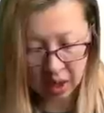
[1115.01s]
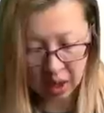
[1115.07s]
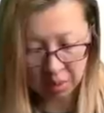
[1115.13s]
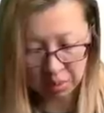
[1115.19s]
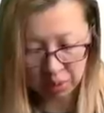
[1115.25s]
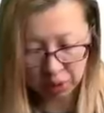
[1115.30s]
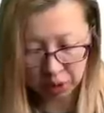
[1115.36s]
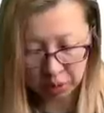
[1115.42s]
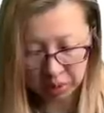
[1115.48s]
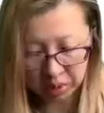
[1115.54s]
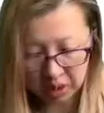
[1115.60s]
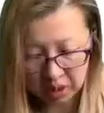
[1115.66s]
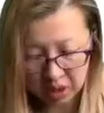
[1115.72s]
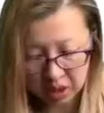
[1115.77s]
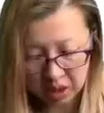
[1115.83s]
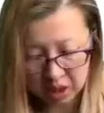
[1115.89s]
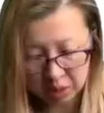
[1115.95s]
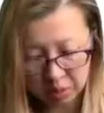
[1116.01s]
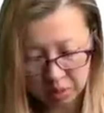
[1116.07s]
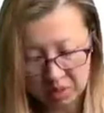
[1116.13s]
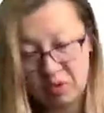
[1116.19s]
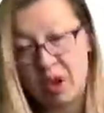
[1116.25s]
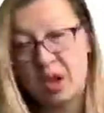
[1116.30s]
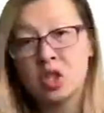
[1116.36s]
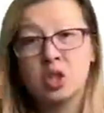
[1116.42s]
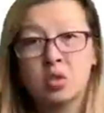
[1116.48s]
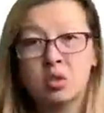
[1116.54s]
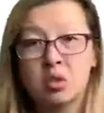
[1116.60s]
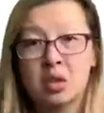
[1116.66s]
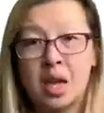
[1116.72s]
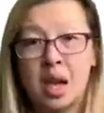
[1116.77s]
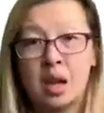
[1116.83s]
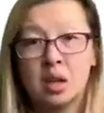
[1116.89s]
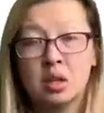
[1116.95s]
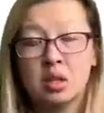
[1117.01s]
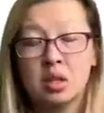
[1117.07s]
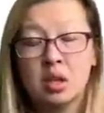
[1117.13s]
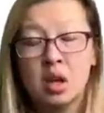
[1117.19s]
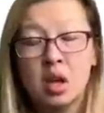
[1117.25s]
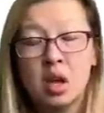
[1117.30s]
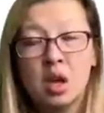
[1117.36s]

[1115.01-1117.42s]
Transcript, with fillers: appropriate to his professional status.